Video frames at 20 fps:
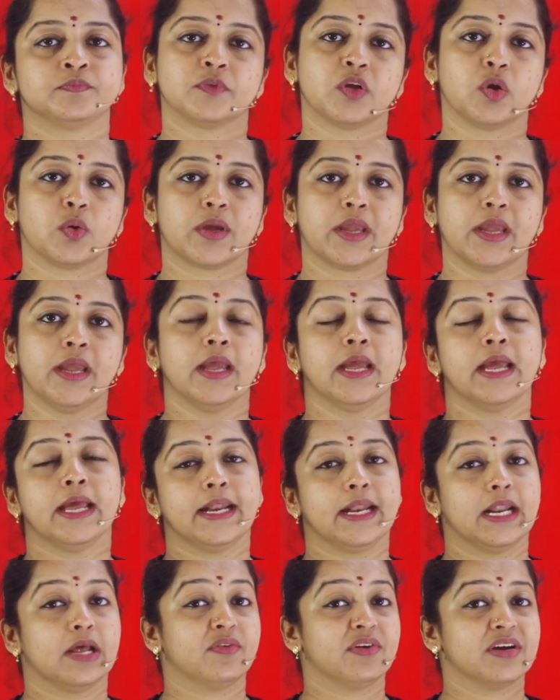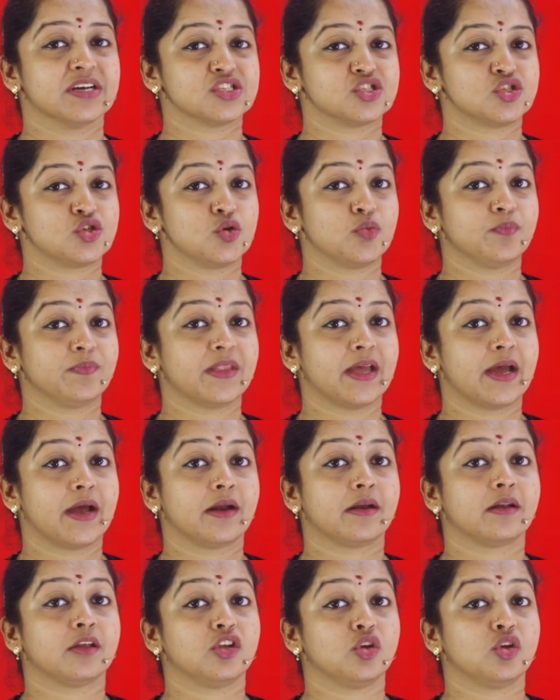Okay. Now assume that